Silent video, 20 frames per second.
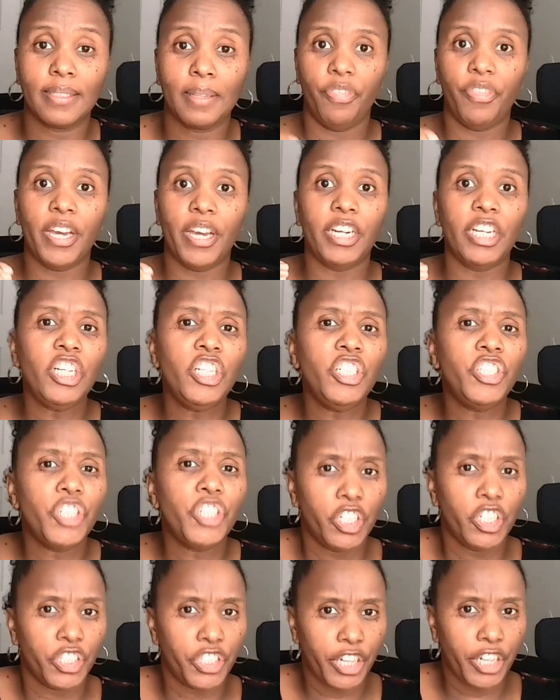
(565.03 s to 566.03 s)
Then each
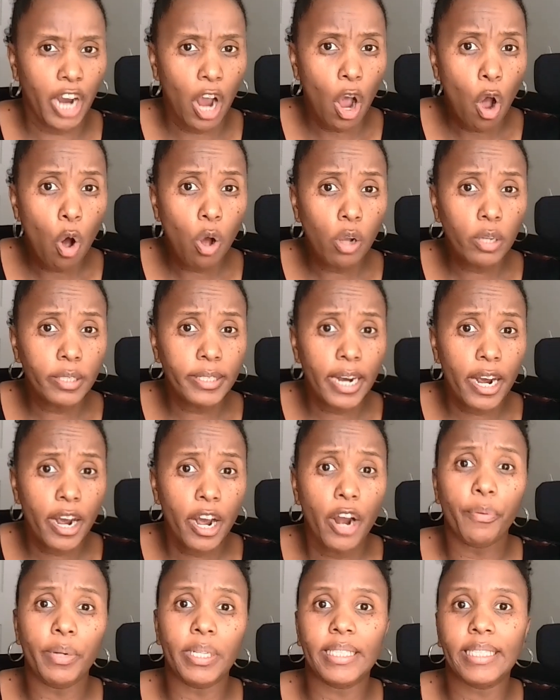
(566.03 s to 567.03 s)
shareholder
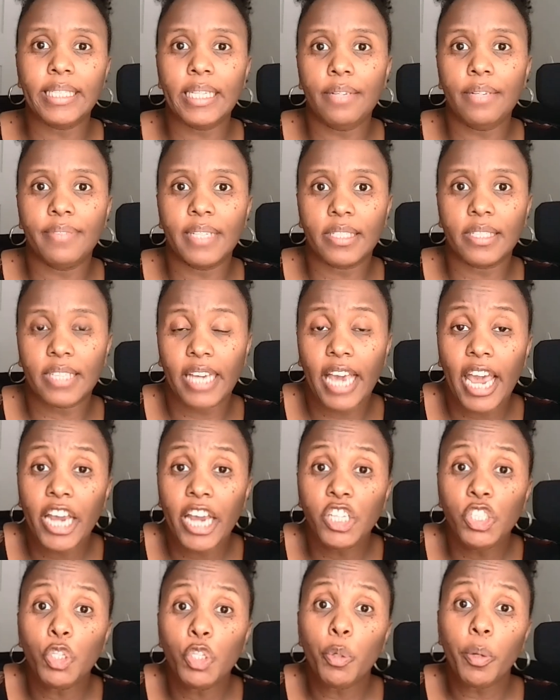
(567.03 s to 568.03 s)
receives a
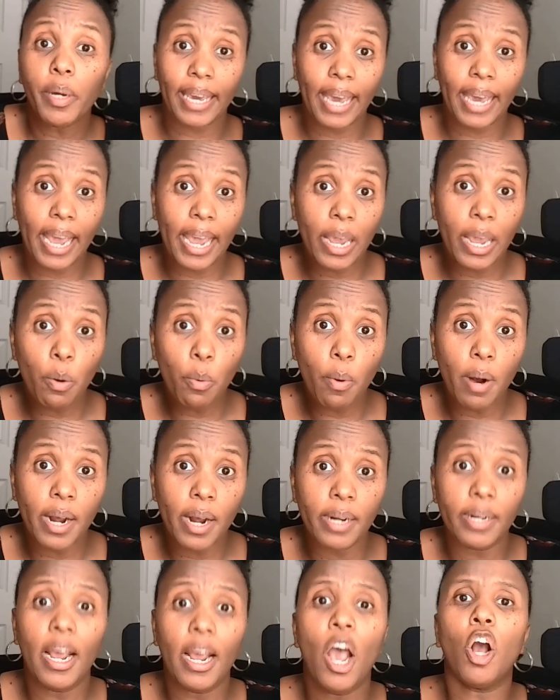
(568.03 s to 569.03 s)
Schedule
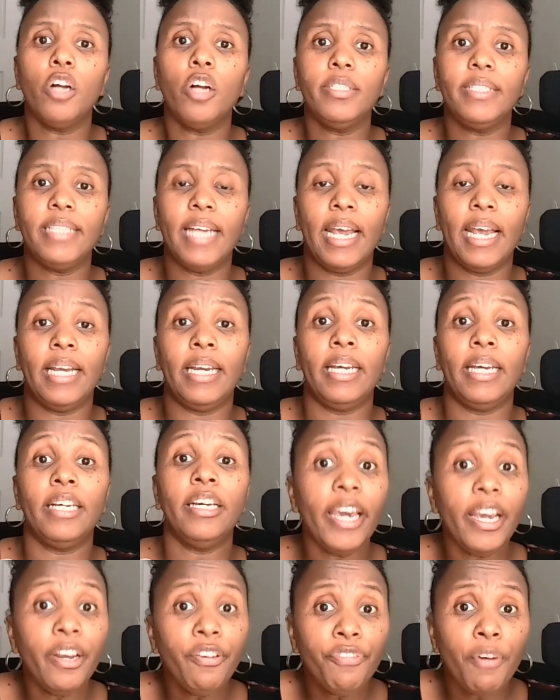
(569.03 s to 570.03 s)
K1 containing
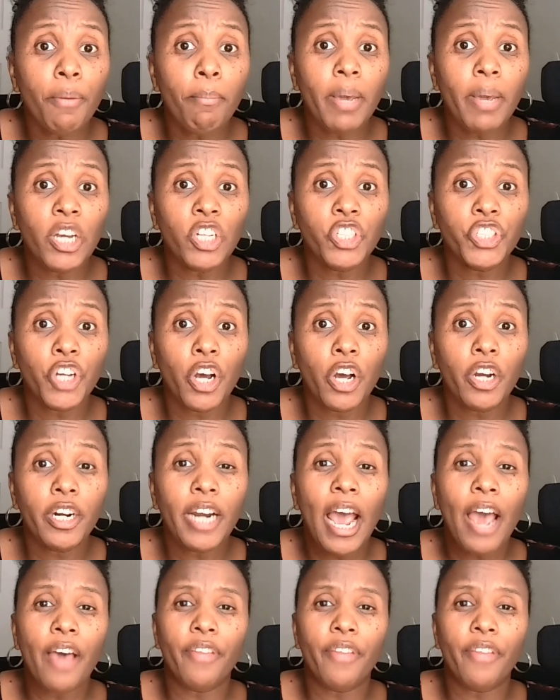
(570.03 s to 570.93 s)
information